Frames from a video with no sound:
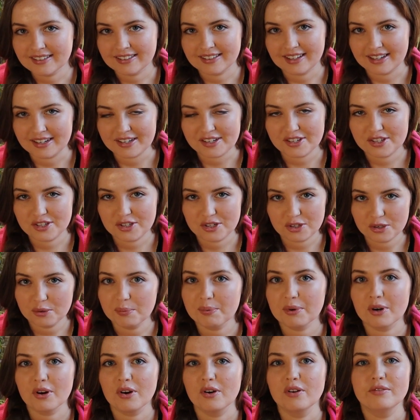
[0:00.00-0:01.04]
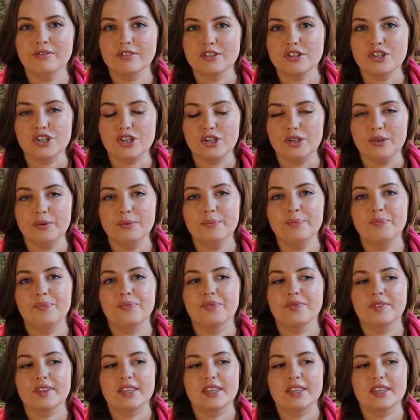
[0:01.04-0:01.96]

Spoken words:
that is super overdue.